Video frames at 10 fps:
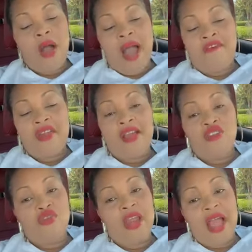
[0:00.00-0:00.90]
Hey, but
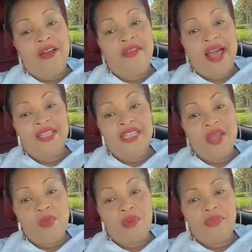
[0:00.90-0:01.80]
African too, they have
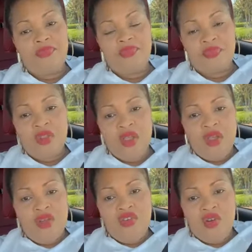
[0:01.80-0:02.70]
last name.
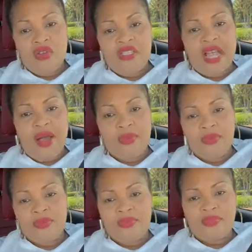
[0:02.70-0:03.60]
No
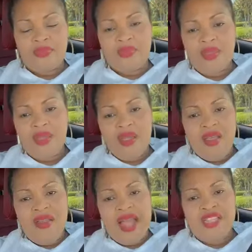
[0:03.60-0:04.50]
sound.
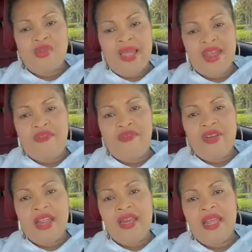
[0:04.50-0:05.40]
That's why they.